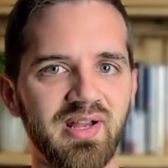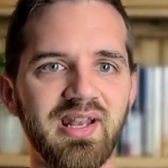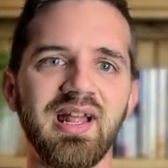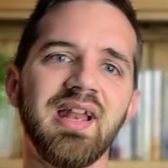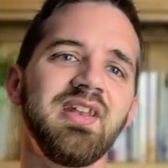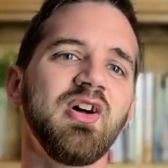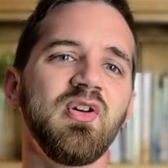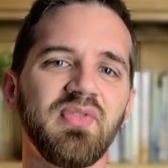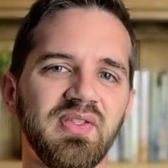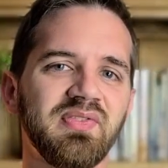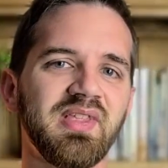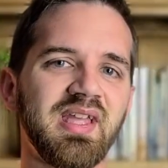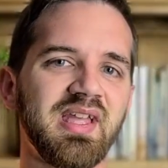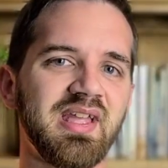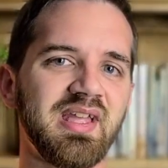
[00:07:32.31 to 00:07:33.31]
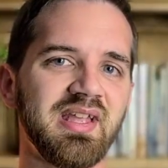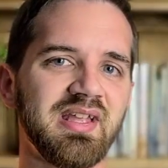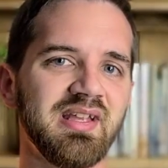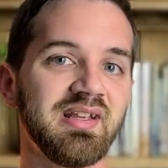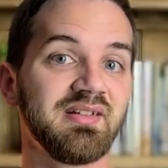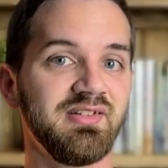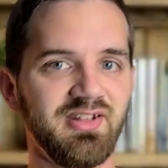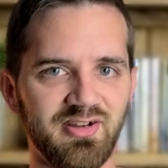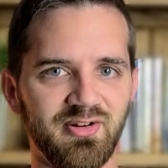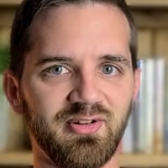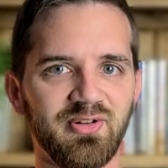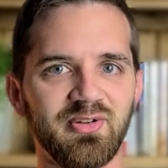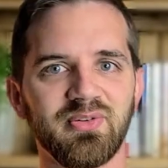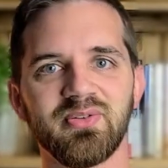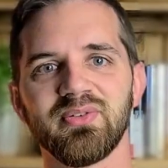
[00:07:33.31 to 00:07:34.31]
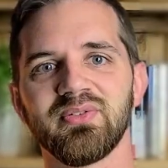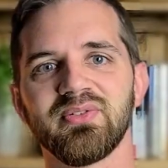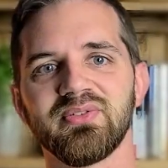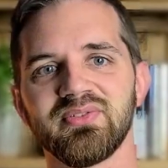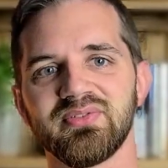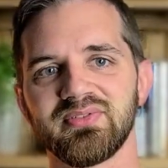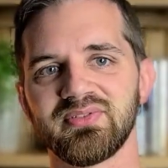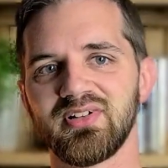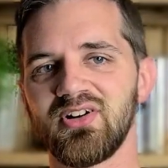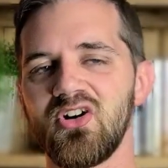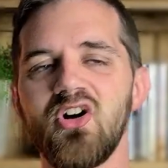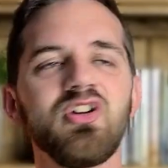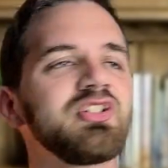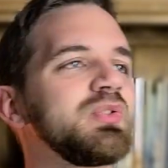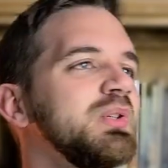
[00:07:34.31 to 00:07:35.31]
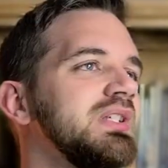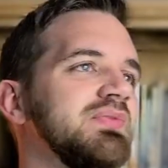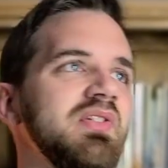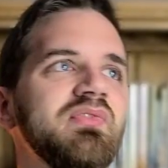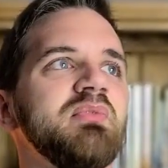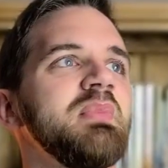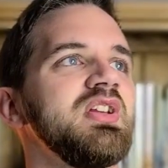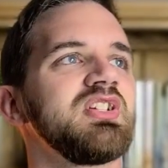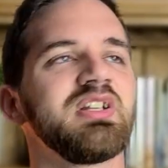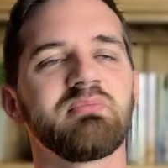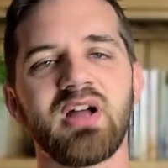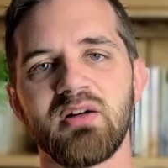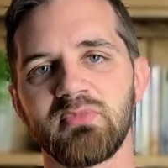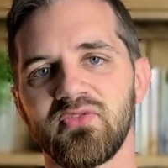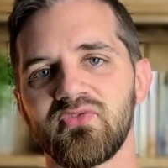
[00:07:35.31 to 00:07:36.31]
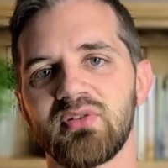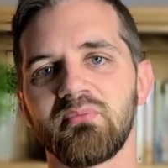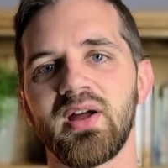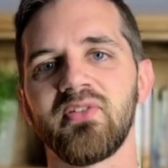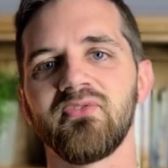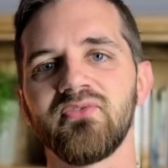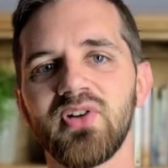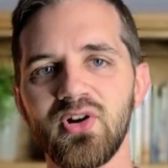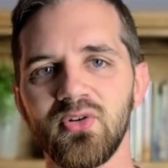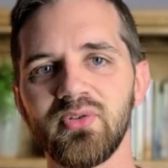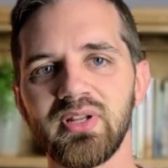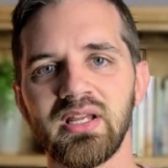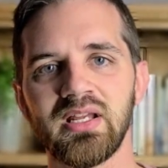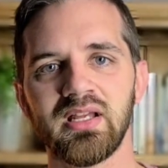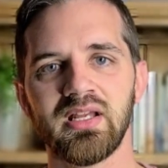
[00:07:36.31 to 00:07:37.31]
And I know that they know all sorts of information about me from my phone,